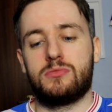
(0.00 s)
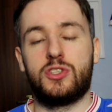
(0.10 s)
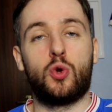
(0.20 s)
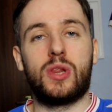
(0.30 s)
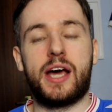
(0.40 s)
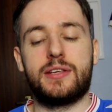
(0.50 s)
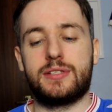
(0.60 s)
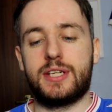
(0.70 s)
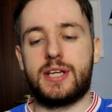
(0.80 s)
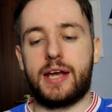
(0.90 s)
No lies
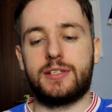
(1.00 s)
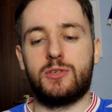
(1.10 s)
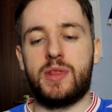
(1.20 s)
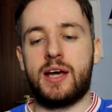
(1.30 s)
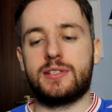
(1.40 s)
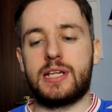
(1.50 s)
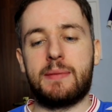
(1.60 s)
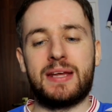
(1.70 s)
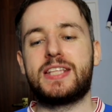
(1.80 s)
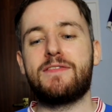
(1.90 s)
detected with that
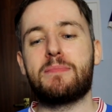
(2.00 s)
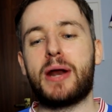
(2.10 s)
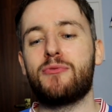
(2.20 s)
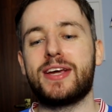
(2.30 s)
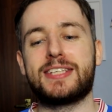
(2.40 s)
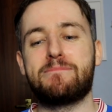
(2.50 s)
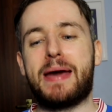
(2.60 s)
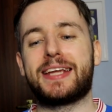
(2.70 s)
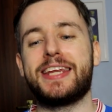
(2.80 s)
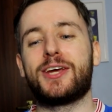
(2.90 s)
statement. Stevie Brown writes in,
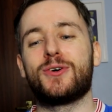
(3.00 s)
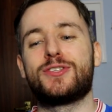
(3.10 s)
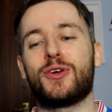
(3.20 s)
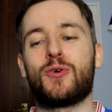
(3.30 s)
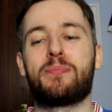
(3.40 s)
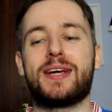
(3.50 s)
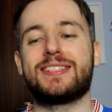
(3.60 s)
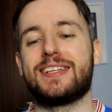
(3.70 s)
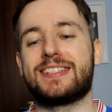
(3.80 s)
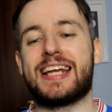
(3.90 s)
Big Nico took no
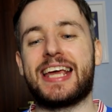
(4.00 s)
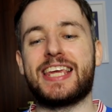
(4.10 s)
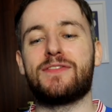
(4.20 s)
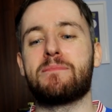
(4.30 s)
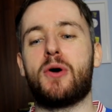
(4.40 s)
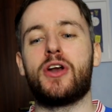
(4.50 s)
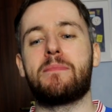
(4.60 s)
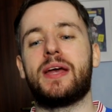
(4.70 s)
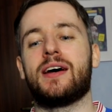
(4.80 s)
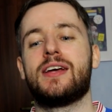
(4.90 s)
prisoners tonight, even
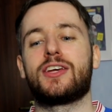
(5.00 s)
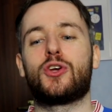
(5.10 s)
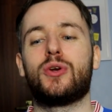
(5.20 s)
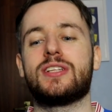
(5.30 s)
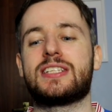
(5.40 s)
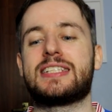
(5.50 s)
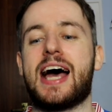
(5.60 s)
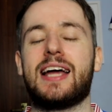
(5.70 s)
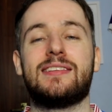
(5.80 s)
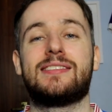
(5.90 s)
Bonabear couldn't
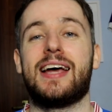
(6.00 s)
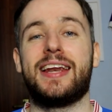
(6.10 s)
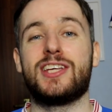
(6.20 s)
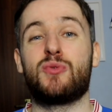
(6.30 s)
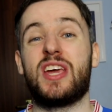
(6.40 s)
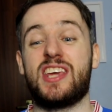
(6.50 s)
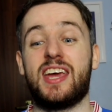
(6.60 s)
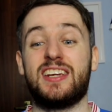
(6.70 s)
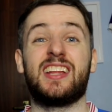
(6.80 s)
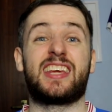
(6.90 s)
stand in his way. Yeah,
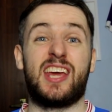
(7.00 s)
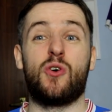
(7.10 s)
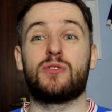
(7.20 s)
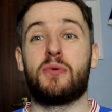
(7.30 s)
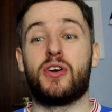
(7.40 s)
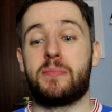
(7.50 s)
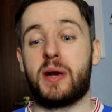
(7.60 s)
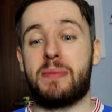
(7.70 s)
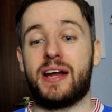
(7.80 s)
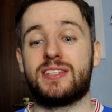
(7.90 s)
he nearly killed
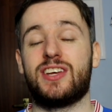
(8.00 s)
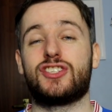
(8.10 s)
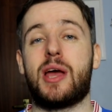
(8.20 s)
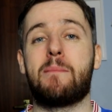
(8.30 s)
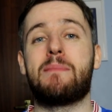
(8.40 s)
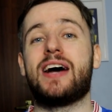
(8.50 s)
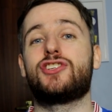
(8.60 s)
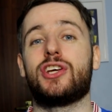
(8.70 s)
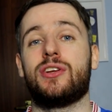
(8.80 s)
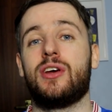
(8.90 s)
Bonabear Barisic.
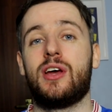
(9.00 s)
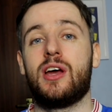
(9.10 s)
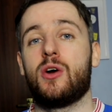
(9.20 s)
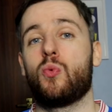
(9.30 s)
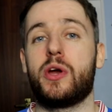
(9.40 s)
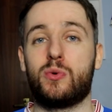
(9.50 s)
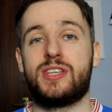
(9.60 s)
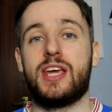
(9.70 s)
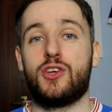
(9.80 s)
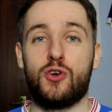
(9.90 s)
Imagine what it'll
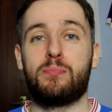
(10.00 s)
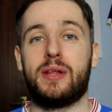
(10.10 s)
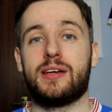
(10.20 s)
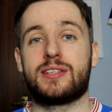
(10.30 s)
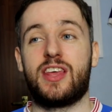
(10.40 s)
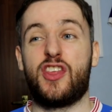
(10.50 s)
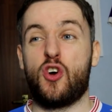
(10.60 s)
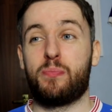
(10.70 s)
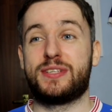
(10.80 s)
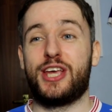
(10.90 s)
do to your players, the
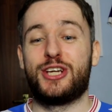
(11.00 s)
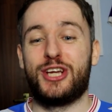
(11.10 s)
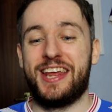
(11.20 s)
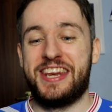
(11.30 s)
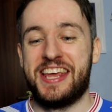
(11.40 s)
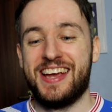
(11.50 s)
opposition.